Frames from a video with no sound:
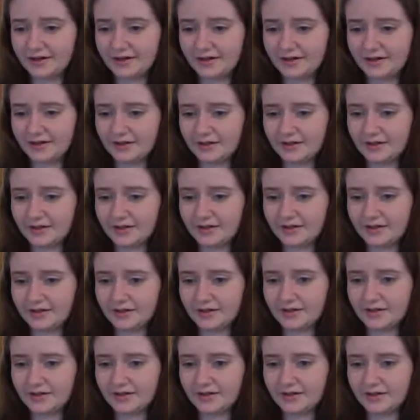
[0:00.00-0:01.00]

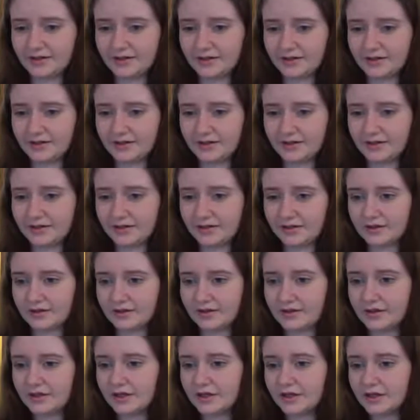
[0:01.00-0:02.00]

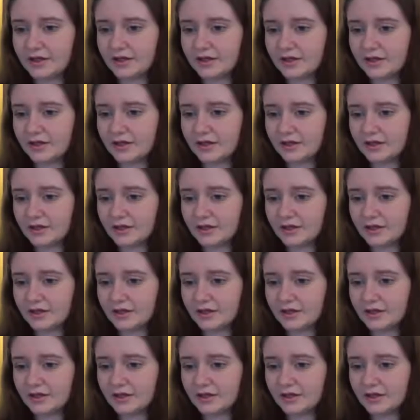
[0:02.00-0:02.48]
(no one is talking)